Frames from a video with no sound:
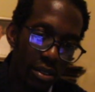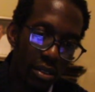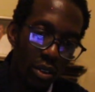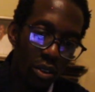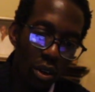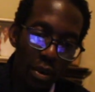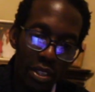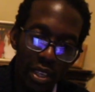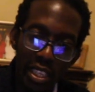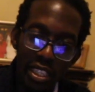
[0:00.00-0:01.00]
The
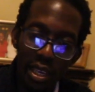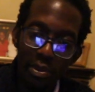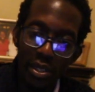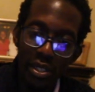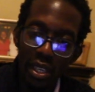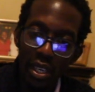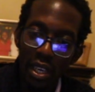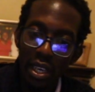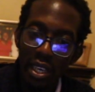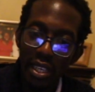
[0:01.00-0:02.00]
commercial exceptions
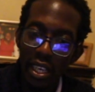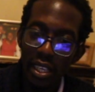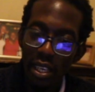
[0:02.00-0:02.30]
is that,